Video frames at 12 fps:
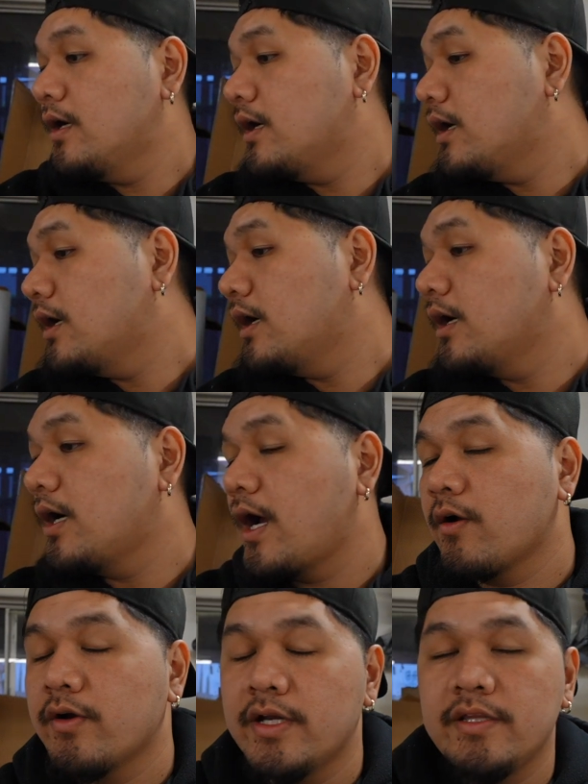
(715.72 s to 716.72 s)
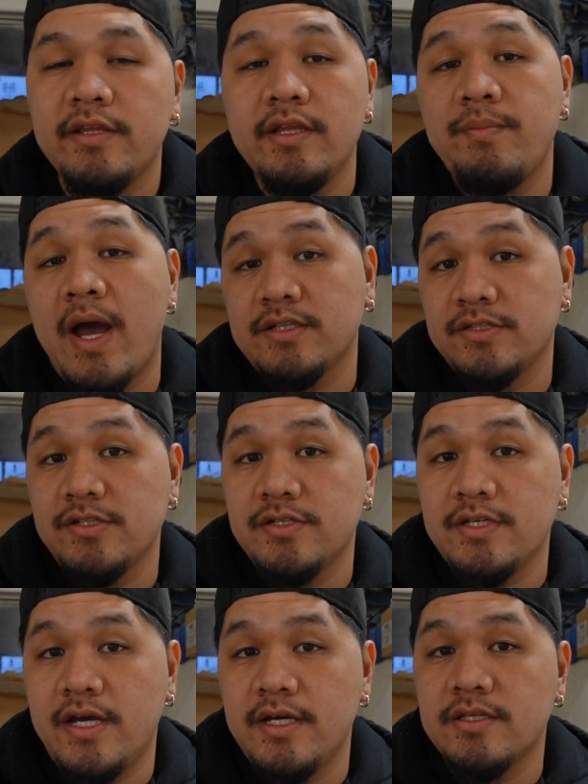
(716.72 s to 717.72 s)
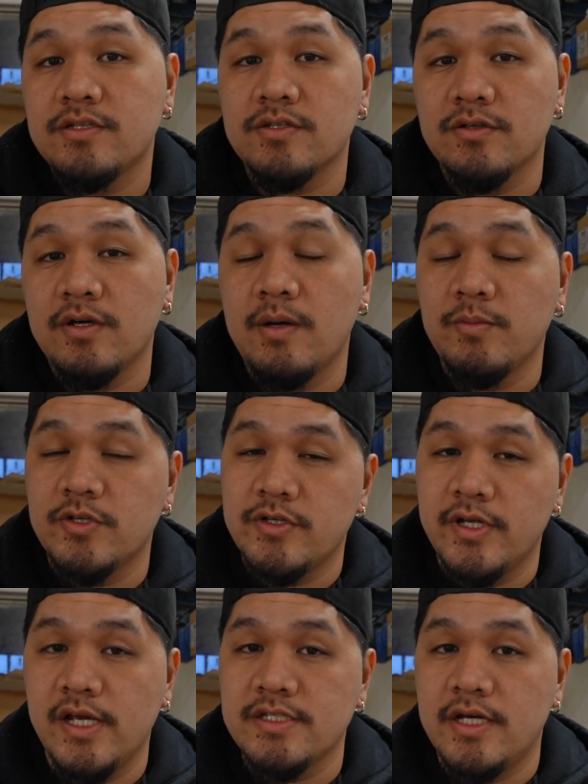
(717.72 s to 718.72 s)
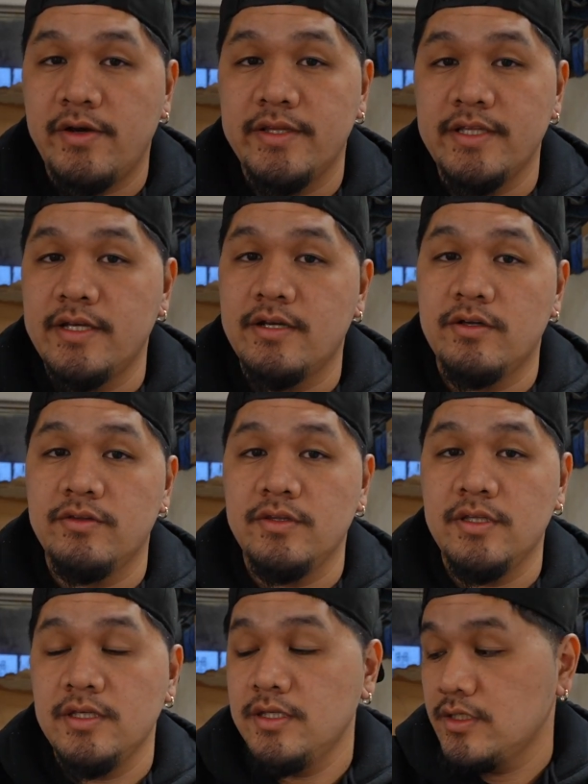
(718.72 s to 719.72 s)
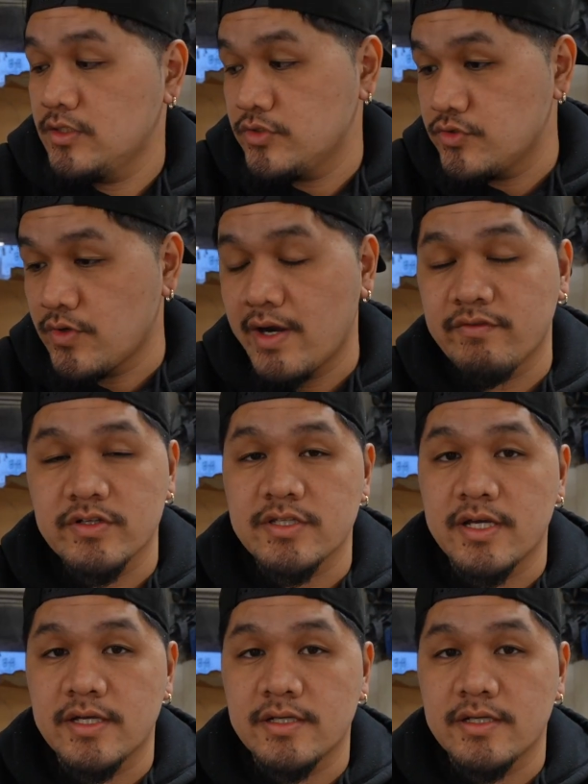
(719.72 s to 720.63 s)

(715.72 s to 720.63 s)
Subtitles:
I already did the passenger side, so I'm gonna show you guys how I did it on the driver's side.